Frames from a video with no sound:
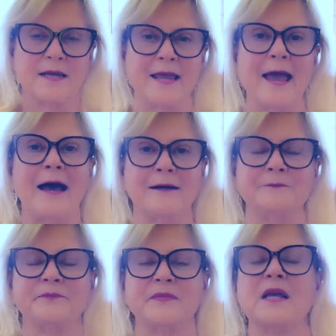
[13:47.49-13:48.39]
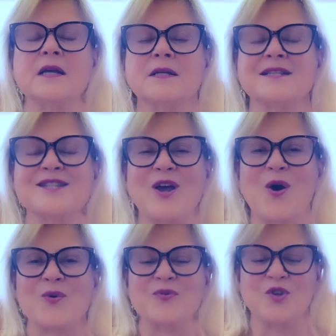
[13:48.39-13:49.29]
yeah,
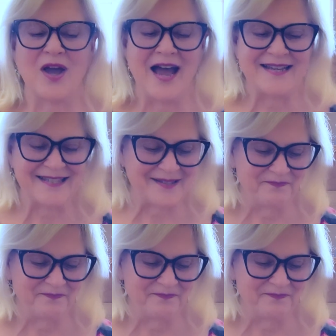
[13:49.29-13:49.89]
so you guys